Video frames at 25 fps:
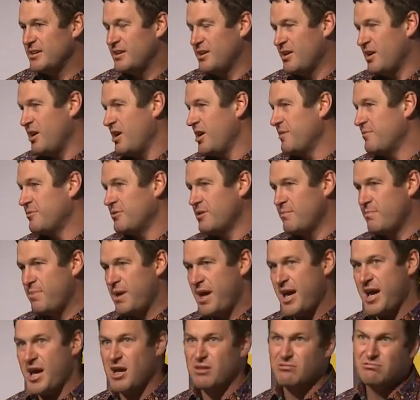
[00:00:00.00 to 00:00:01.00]
over
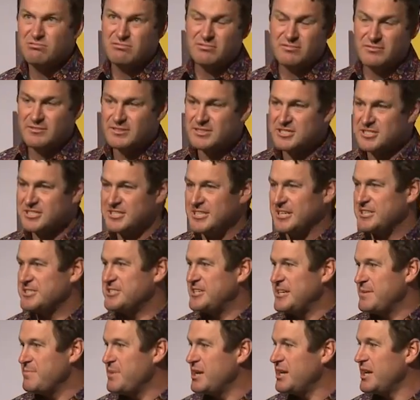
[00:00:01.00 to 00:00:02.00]
about 60
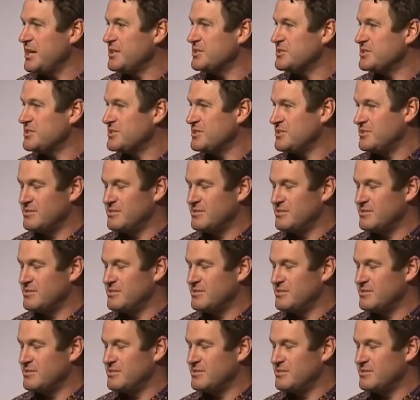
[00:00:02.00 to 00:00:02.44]
minutes